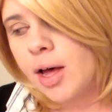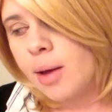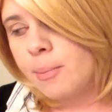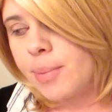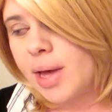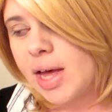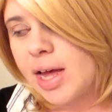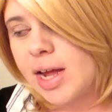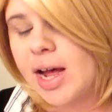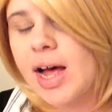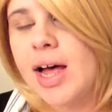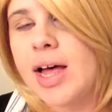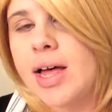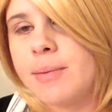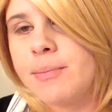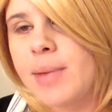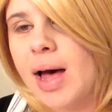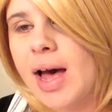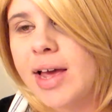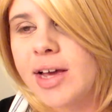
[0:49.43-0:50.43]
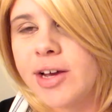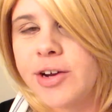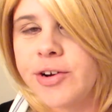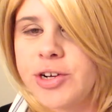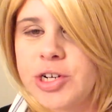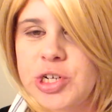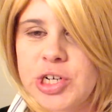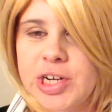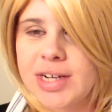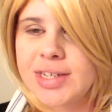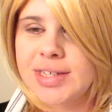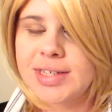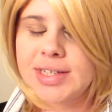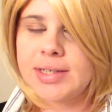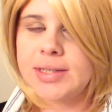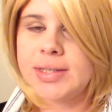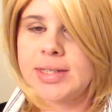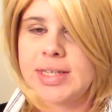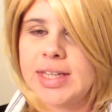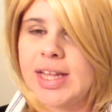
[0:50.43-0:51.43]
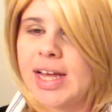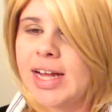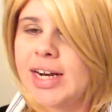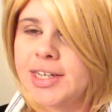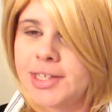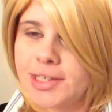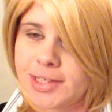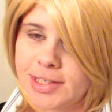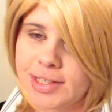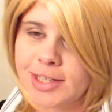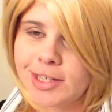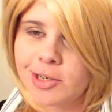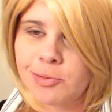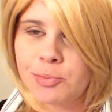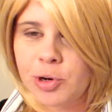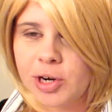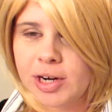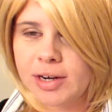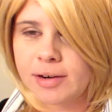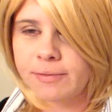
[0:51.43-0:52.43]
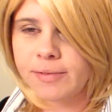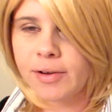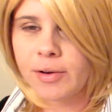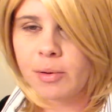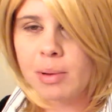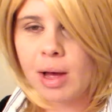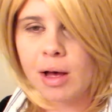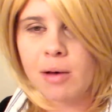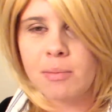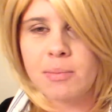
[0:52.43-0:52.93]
But I encourage you guys to go see that. It's just a little more info about